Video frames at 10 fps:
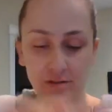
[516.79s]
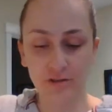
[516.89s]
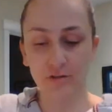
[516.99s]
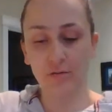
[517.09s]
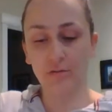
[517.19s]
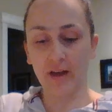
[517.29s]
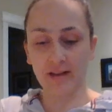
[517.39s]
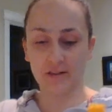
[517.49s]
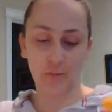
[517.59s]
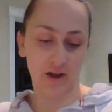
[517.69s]
So
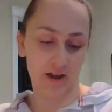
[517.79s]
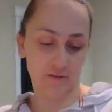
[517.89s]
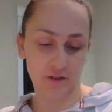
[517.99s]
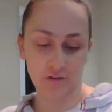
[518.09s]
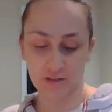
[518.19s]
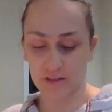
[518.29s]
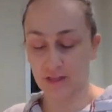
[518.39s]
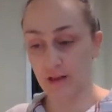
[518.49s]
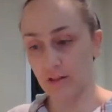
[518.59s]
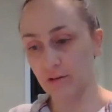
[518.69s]
that's why I've chosen the
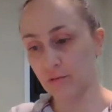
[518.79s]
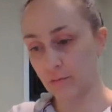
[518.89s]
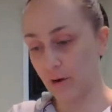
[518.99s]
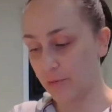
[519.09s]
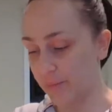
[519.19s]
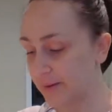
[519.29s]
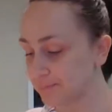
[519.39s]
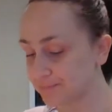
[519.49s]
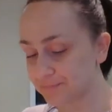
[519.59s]
yellow ribbon.